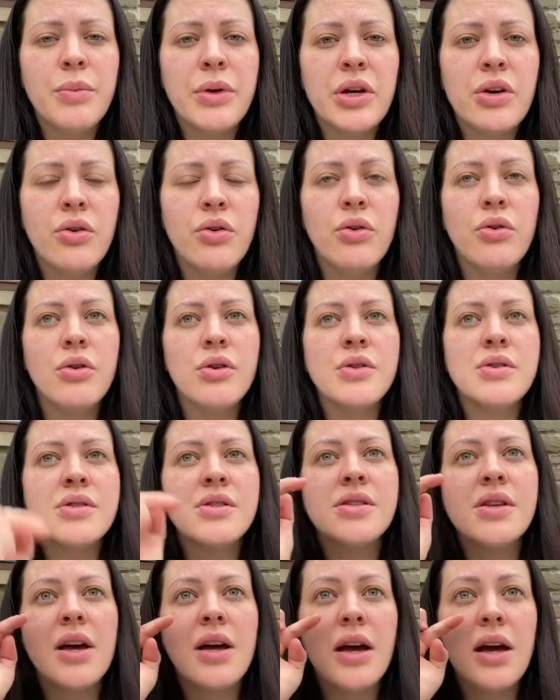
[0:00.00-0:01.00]

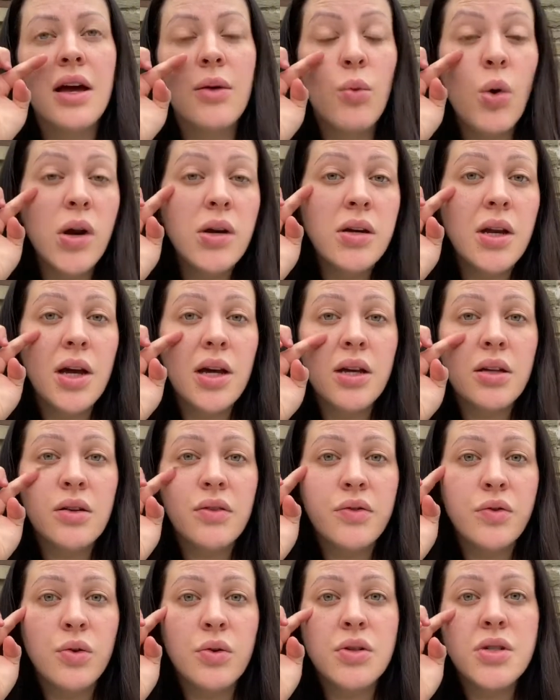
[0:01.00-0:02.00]
because, one, I could
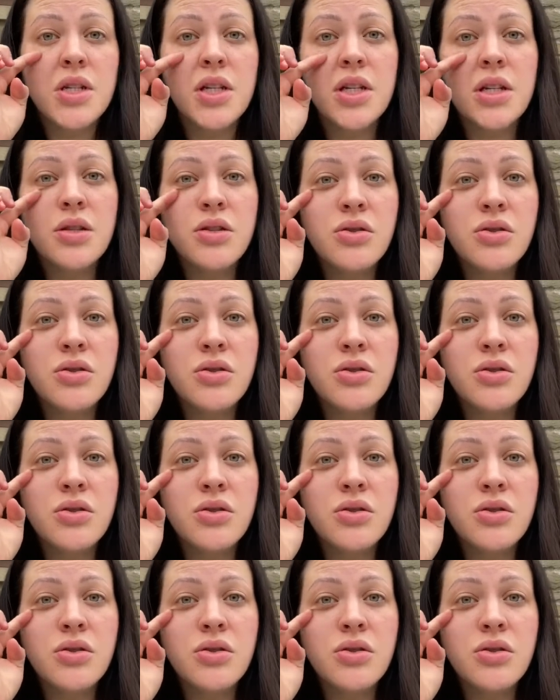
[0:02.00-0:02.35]
afford it.